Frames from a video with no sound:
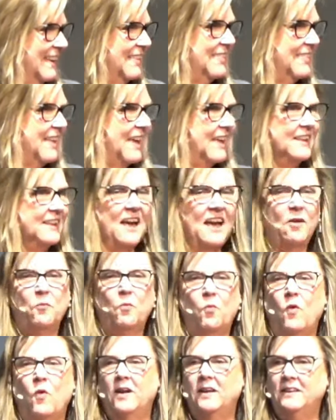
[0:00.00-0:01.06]
that
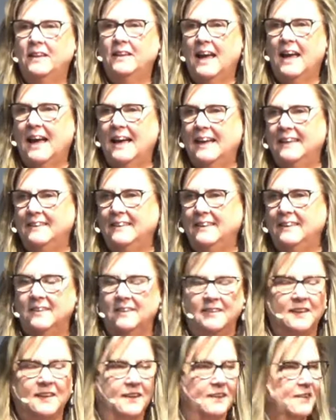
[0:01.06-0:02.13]
one idea
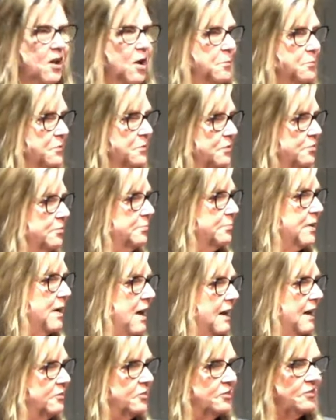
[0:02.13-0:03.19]
that comes from
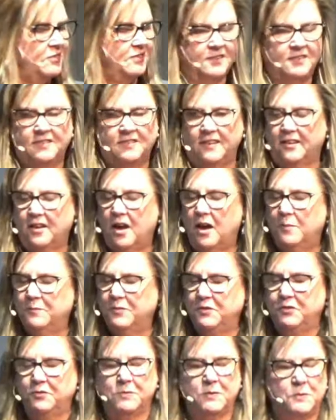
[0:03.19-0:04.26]
consciousness, that
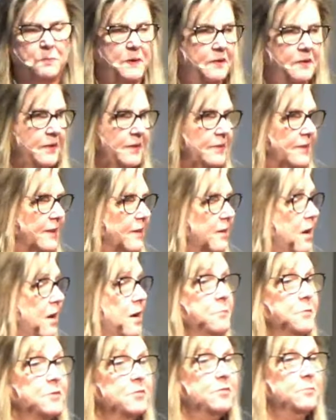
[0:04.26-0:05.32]
comes from spirit, that
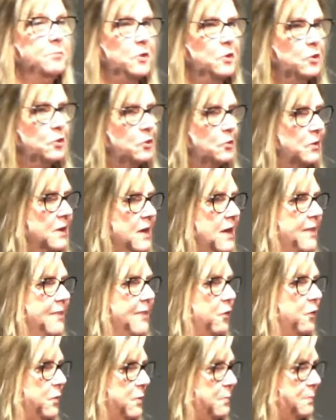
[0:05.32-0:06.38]
comes from you,
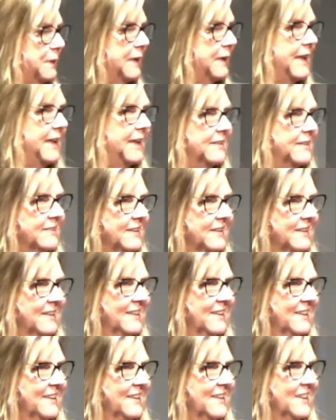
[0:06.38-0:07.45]
that we plant
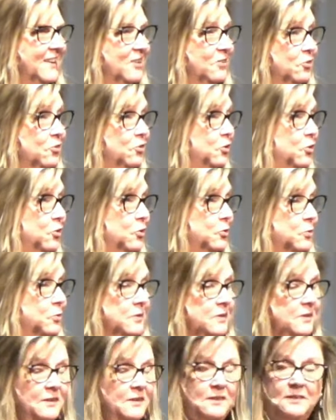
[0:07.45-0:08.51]
into
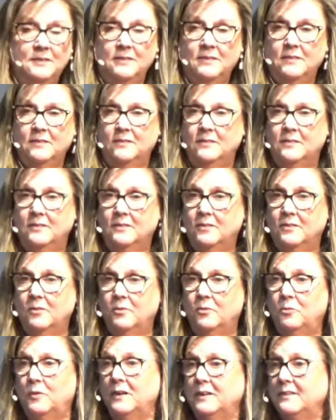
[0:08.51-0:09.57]

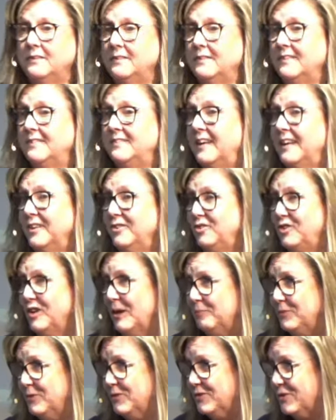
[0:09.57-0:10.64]
what the second
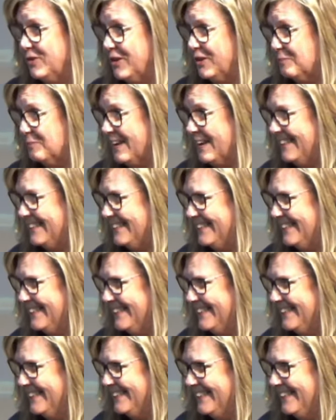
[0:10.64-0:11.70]
chapter is all about.
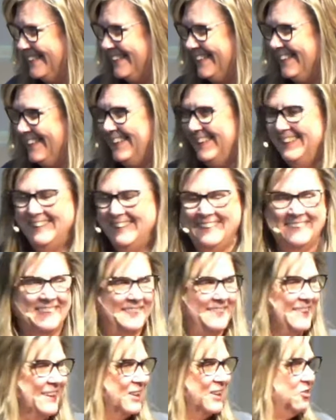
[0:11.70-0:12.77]
The
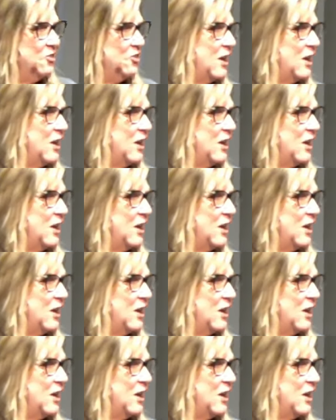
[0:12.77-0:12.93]
second